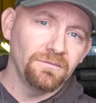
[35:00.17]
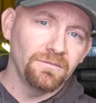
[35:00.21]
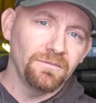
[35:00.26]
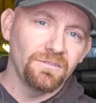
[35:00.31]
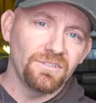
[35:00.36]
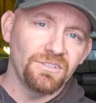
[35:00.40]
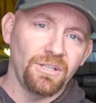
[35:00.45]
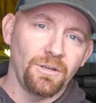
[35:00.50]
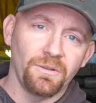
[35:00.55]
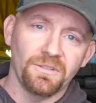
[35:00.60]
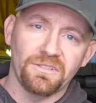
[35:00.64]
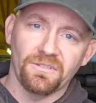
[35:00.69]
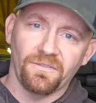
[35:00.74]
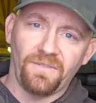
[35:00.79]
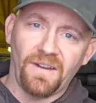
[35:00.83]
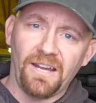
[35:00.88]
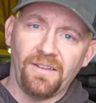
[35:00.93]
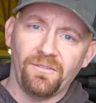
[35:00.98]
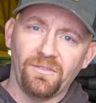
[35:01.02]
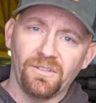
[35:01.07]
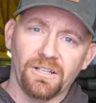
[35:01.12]
so it's a
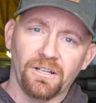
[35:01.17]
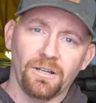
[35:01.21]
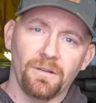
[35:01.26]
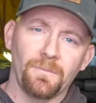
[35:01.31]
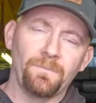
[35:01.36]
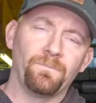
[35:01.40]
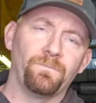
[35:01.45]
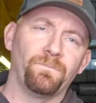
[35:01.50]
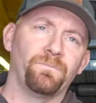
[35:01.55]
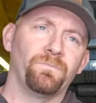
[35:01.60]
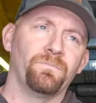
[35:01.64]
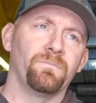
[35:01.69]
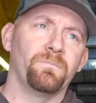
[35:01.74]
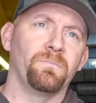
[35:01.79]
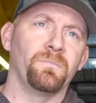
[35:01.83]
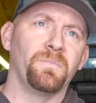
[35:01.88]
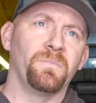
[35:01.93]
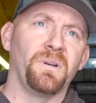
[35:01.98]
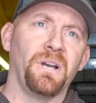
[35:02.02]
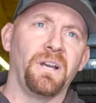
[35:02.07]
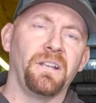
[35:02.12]
5-liter,
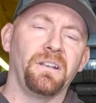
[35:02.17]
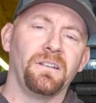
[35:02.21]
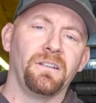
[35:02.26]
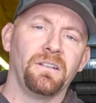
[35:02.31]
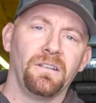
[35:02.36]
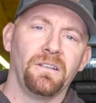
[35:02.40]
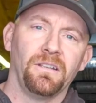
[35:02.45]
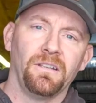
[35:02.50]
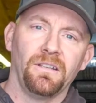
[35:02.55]
but